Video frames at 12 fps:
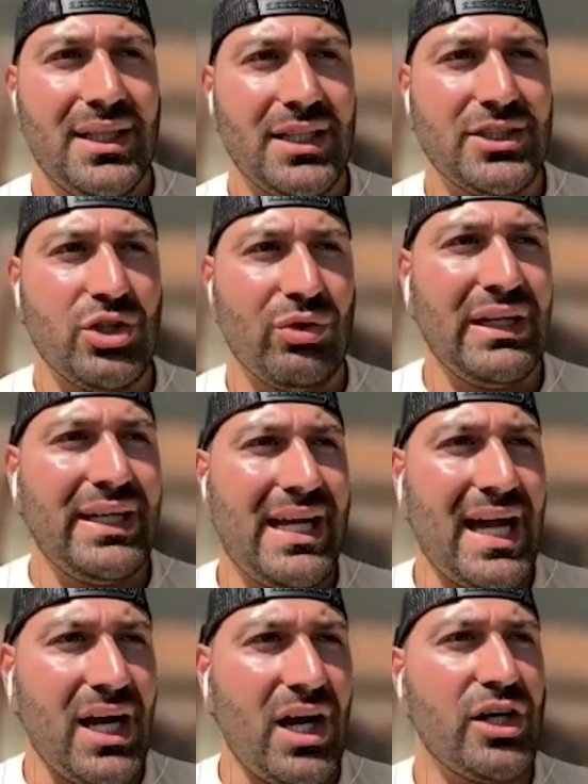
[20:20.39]
to really
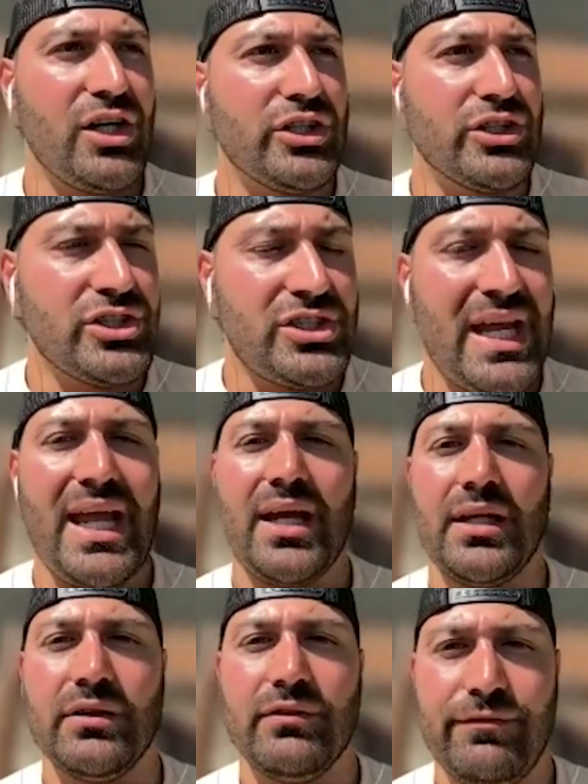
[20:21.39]
kind of
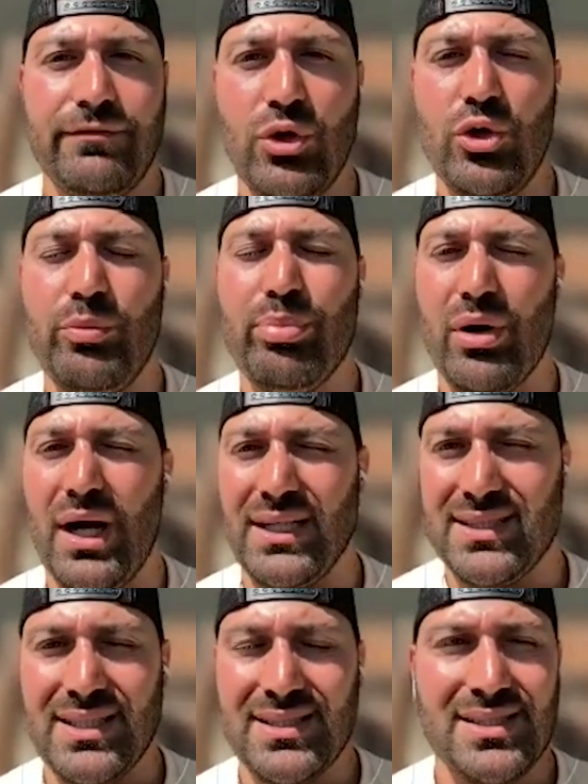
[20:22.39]
understand food
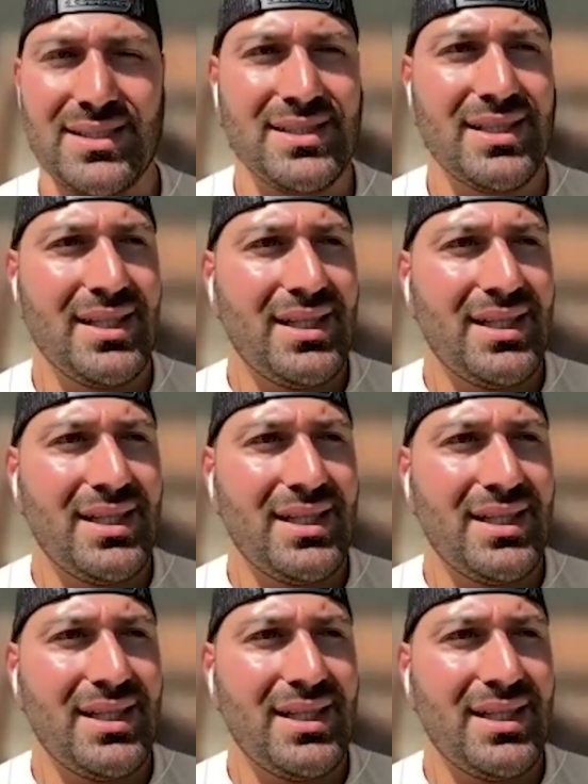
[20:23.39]
processes.